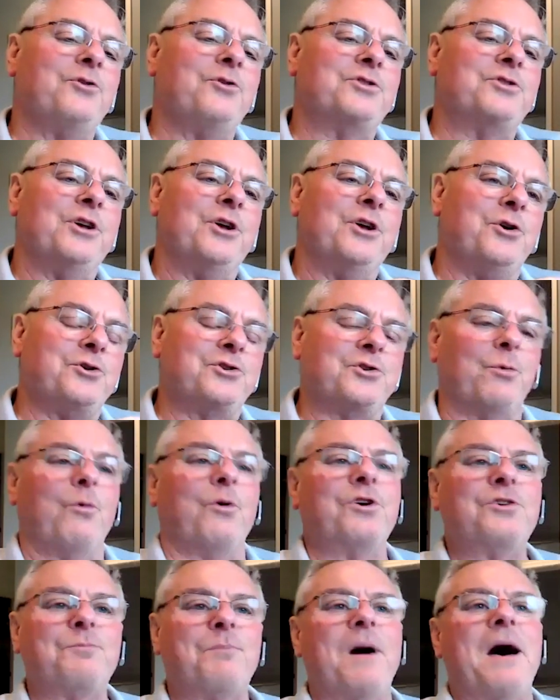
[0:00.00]
who's the
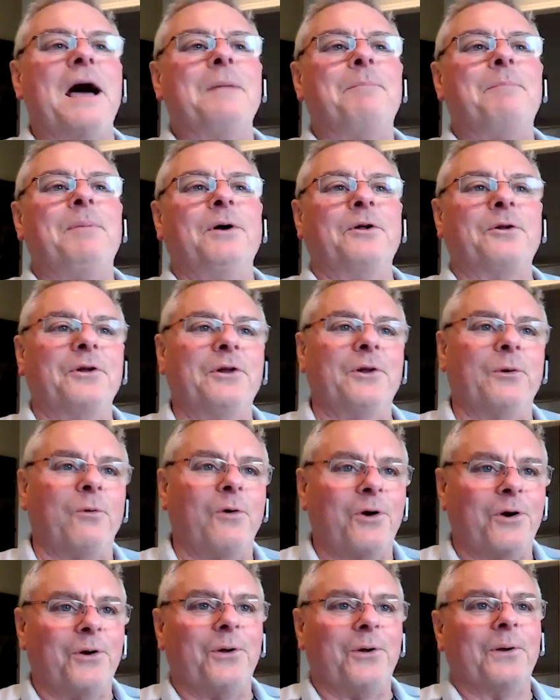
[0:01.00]
worst pond builder in the
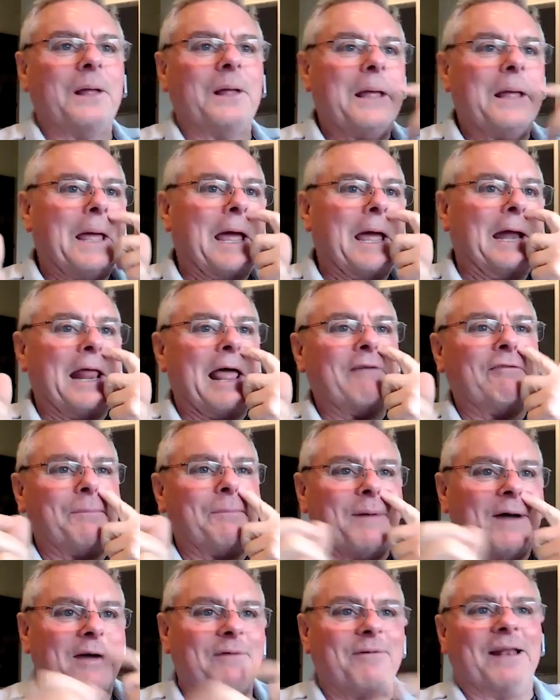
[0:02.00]
world? And
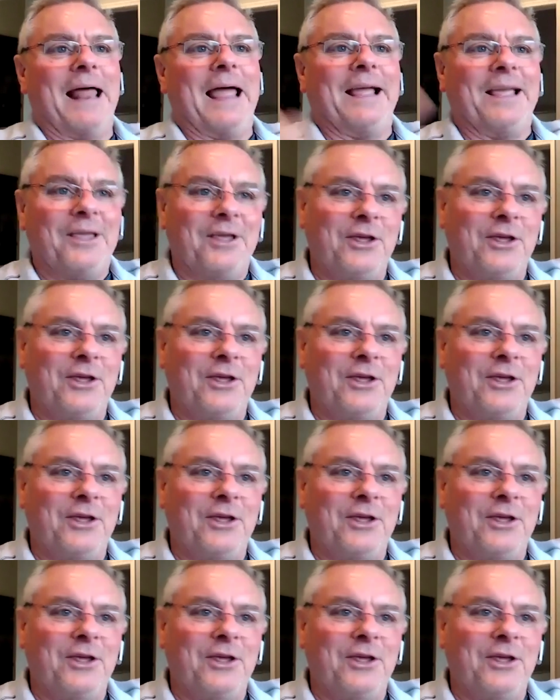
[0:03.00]
everybody was like,